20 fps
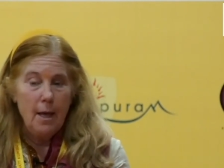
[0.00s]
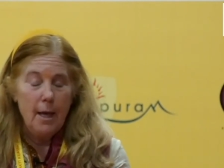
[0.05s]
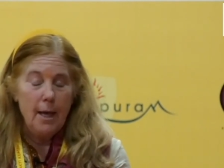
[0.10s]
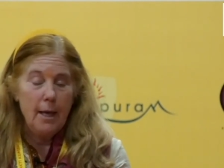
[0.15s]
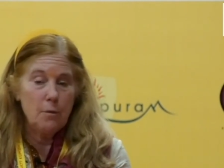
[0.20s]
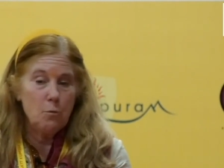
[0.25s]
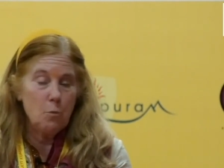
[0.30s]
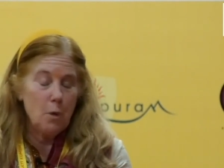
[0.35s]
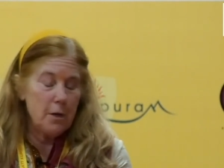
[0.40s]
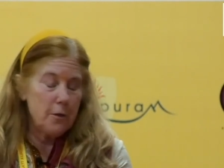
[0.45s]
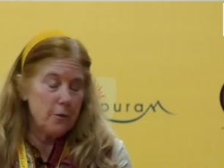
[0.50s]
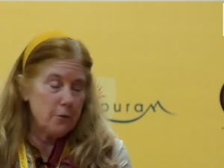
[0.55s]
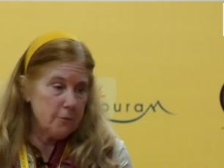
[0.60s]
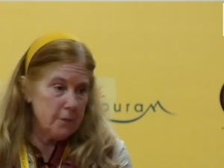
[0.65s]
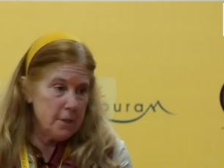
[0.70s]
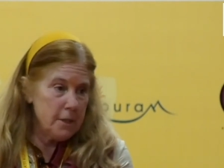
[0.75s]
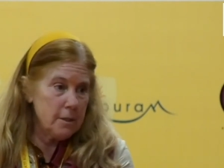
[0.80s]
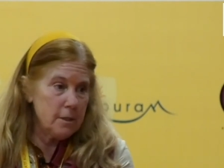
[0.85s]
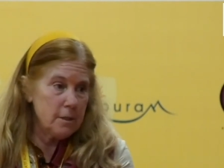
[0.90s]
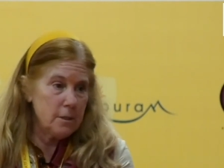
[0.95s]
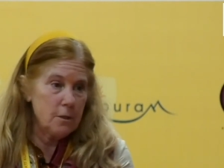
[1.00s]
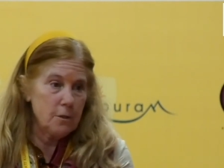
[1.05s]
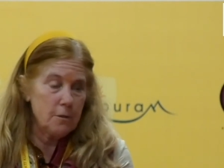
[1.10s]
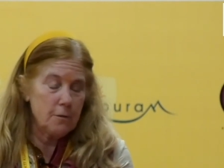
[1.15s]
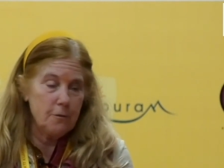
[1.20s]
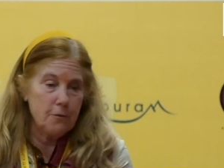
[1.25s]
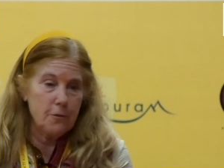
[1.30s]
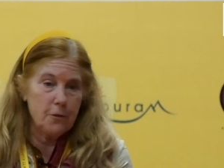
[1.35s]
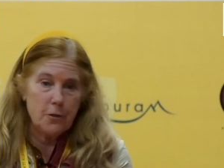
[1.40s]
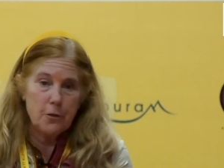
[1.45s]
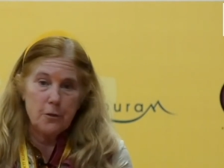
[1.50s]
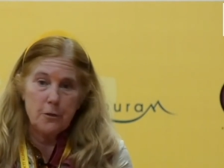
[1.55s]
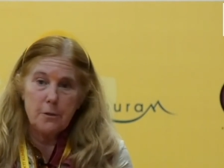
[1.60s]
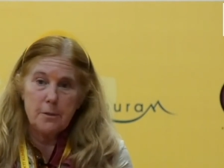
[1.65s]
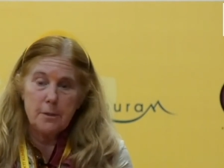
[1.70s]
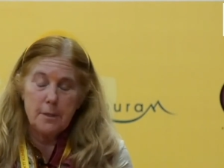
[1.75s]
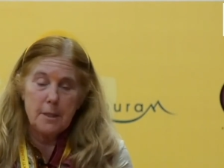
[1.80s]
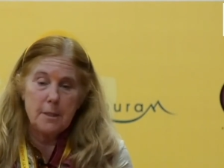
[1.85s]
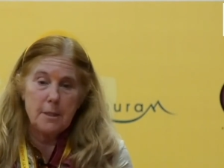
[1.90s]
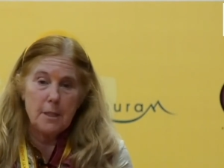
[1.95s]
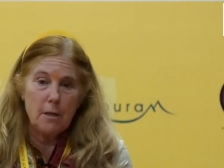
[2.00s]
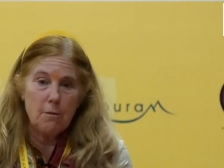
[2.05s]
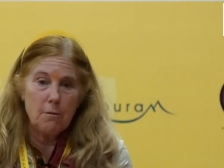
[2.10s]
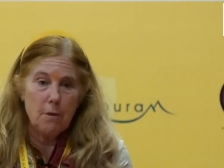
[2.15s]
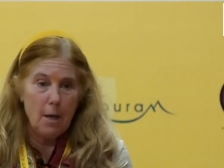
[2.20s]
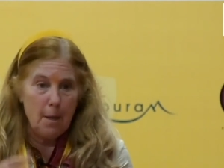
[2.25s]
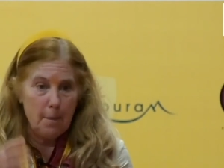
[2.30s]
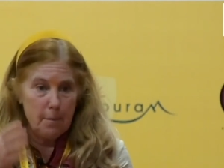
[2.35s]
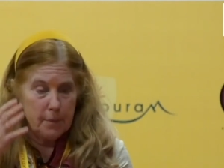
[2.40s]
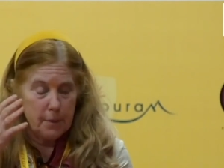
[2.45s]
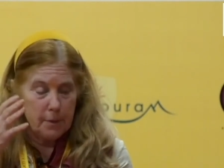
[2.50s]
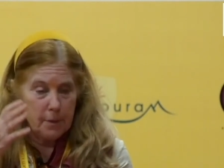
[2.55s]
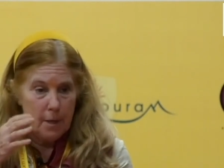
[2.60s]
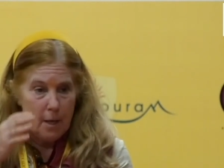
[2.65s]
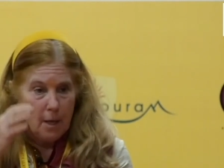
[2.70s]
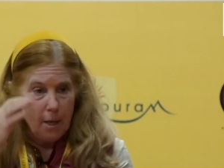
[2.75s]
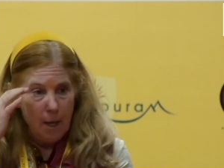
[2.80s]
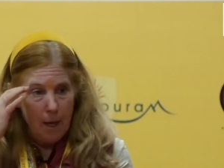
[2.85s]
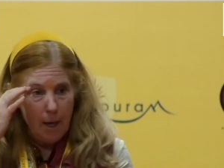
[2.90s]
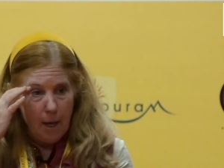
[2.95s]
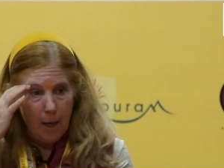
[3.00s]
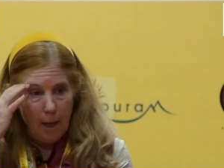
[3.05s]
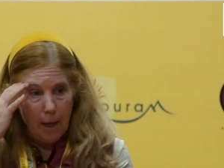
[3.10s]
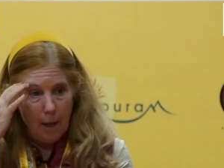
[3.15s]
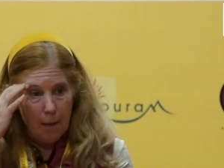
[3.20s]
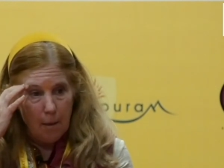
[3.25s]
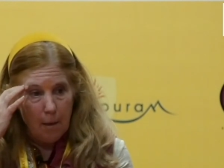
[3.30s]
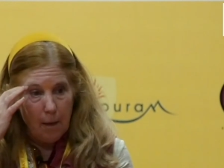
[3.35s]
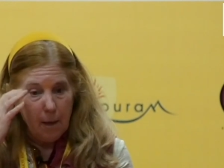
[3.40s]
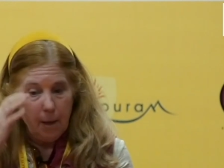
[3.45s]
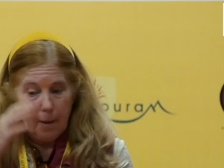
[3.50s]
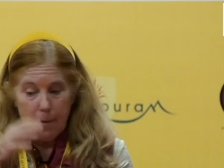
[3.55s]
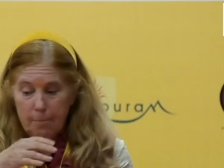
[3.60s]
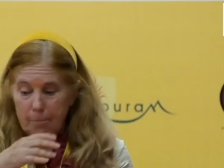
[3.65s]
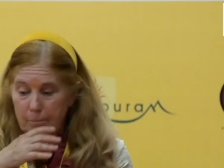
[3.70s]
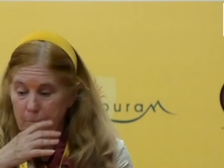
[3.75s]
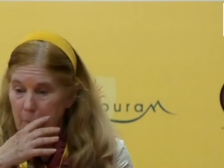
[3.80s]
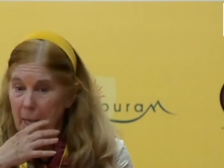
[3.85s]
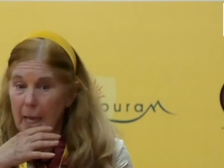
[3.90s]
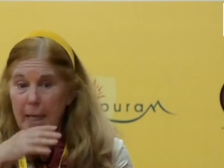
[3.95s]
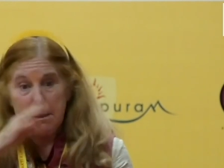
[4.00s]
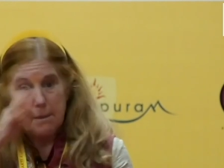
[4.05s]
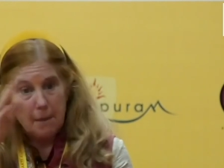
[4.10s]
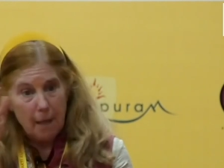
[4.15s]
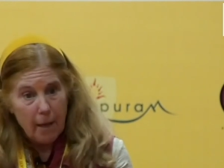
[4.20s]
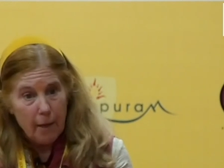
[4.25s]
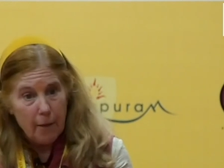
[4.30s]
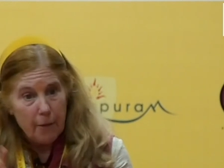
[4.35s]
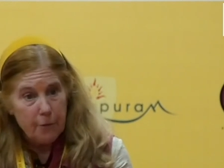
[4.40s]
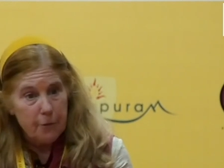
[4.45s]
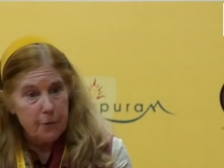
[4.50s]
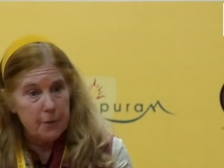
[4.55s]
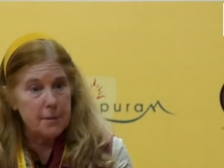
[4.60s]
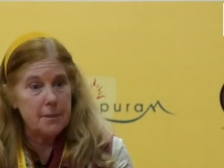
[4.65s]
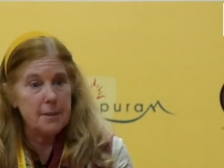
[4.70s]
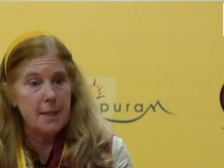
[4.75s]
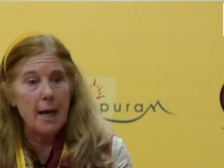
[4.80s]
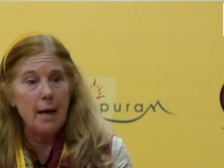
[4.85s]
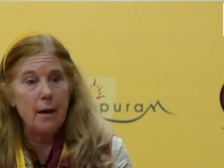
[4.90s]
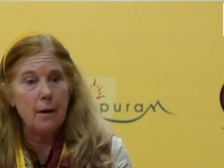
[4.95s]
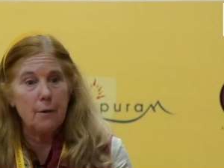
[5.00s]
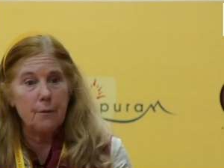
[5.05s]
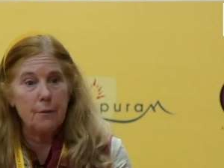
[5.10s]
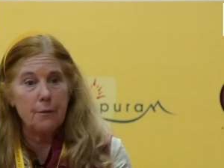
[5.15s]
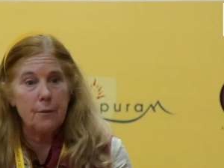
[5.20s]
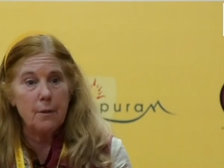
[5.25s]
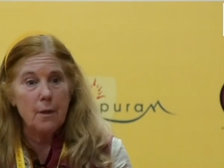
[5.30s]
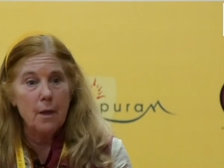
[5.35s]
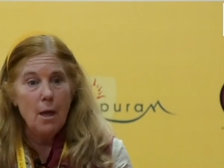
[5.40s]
And one of the reasons for Sita and Ram's uh, um, exile through the south